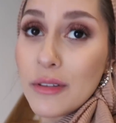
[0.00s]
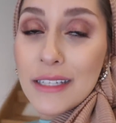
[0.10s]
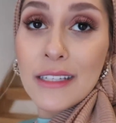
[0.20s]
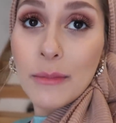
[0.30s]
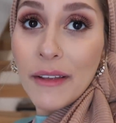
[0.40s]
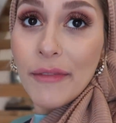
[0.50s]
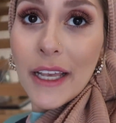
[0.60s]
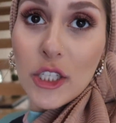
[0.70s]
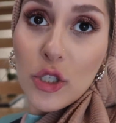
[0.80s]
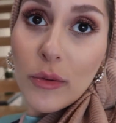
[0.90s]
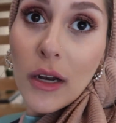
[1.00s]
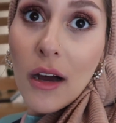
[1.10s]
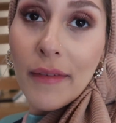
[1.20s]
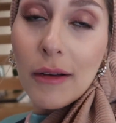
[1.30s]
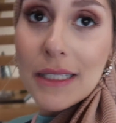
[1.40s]
So this is my face
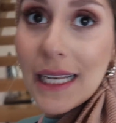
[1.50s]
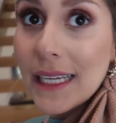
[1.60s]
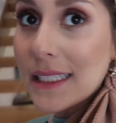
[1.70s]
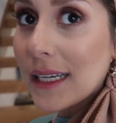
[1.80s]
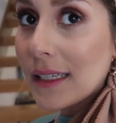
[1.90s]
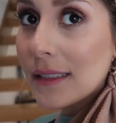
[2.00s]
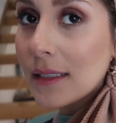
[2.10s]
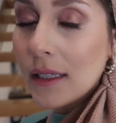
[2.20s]
2.5 hours later.